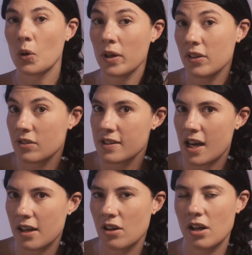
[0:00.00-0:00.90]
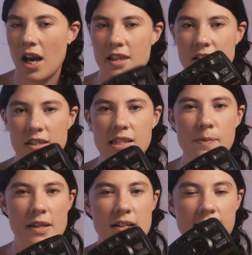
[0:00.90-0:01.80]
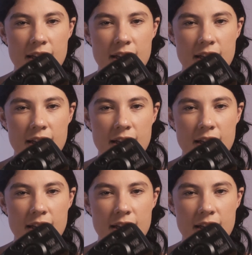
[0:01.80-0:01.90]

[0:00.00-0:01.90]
Quick little side note, I think these Pentax